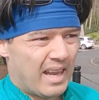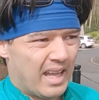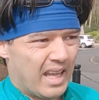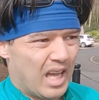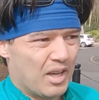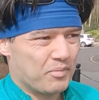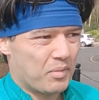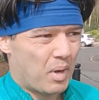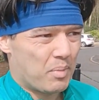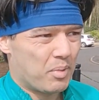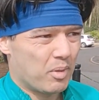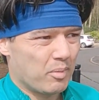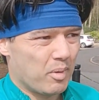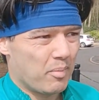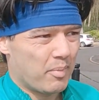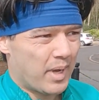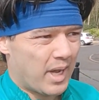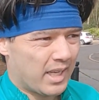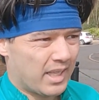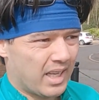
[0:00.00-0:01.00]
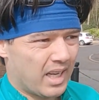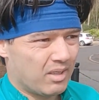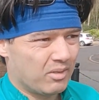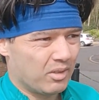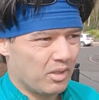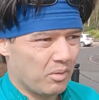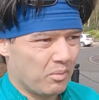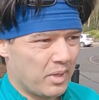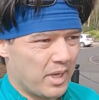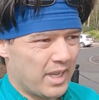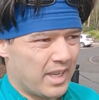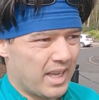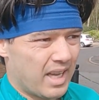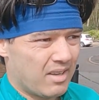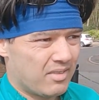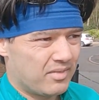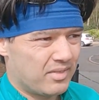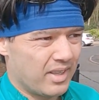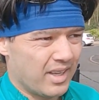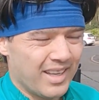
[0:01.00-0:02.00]
I put me back out the week
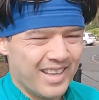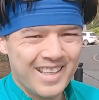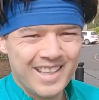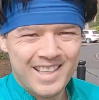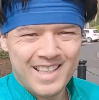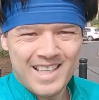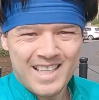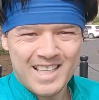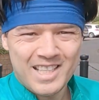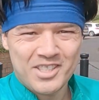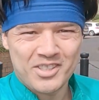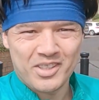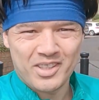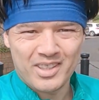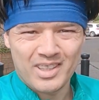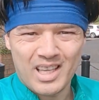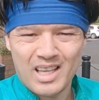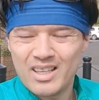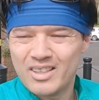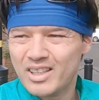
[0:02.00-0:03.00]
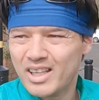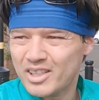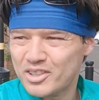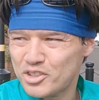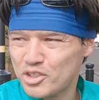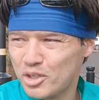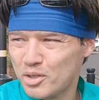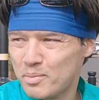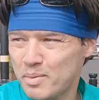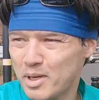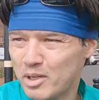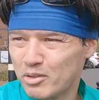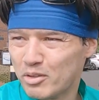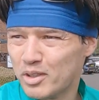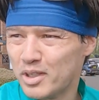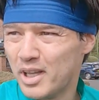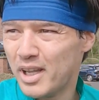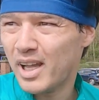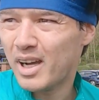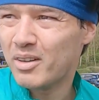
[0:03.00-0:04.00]
after, so that took a bit
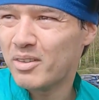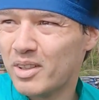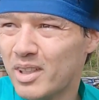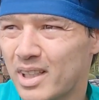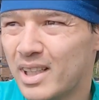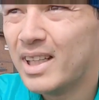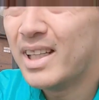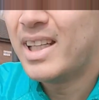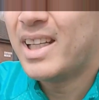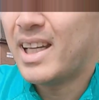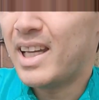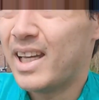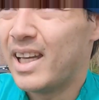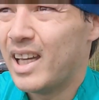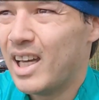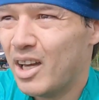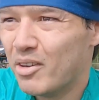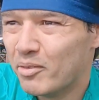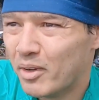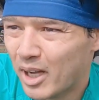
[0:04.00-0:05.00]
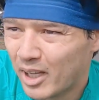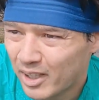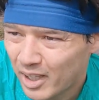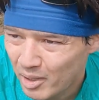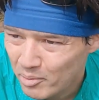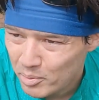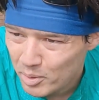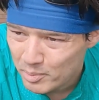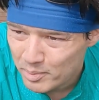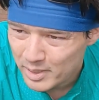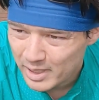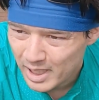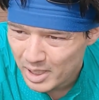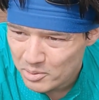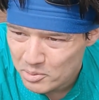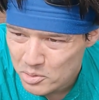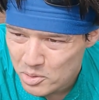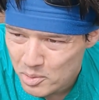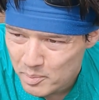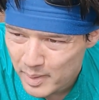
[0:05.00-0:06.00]
of running out, and that put me
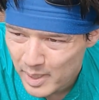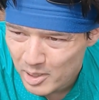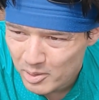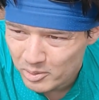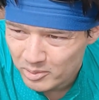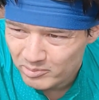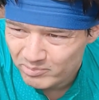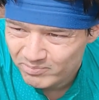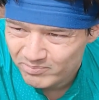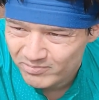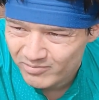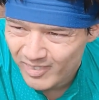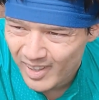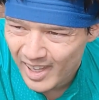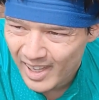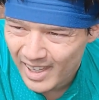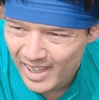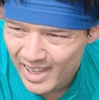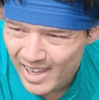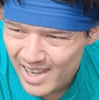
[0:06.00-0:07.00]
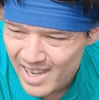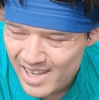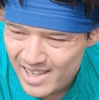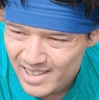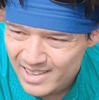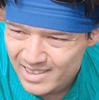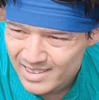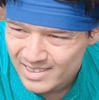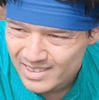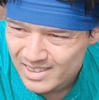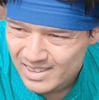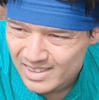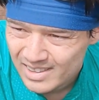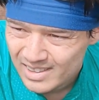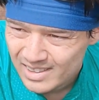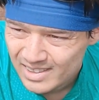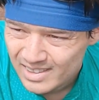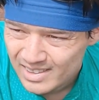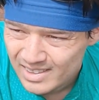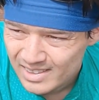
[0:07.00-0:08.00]
down to about
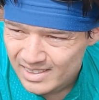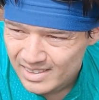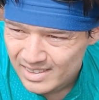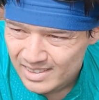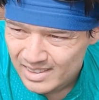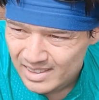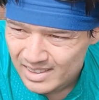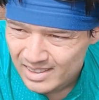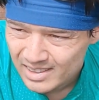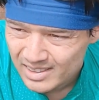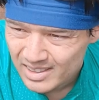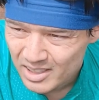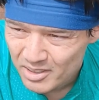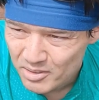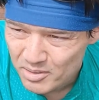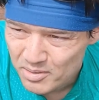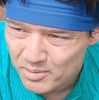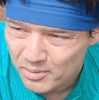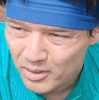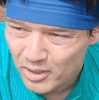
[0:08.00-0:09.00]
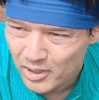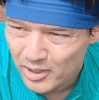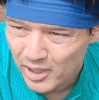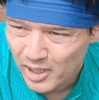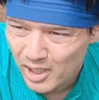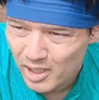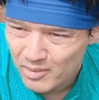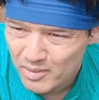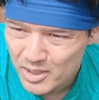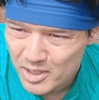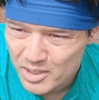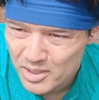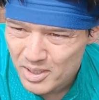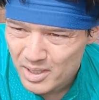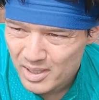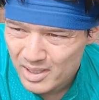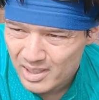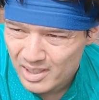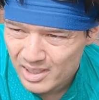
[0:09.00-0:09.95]
I think it was 40 kilometres